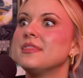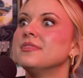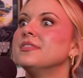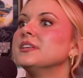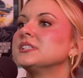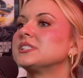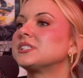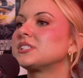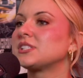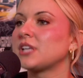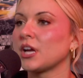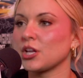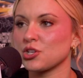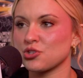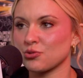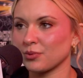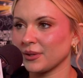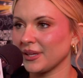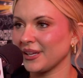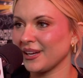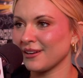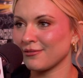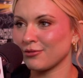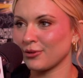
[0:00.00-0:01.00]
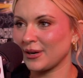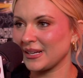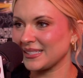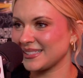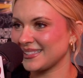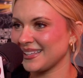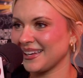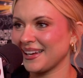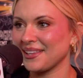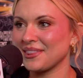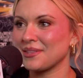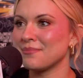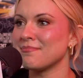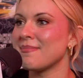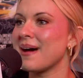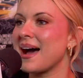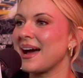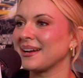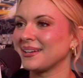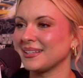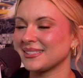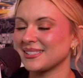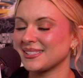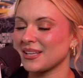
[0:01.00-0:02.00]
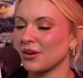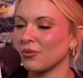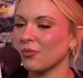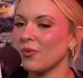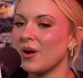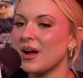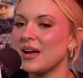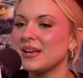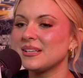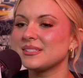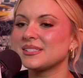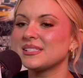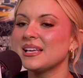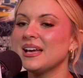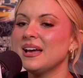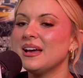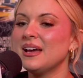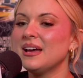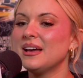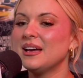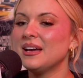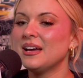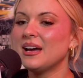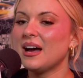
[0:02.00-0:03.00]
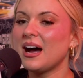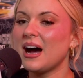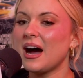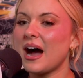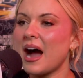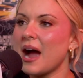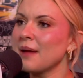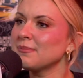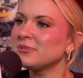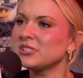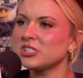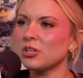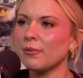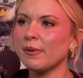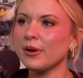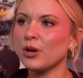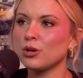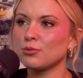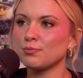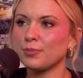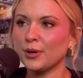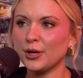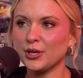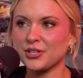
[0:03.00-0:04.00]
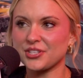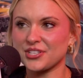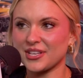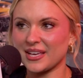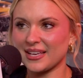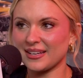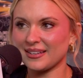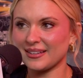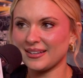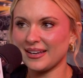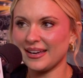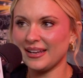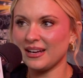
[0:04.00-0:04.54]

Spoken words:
the scheduling of racing and the madness that was, I'm still my own person.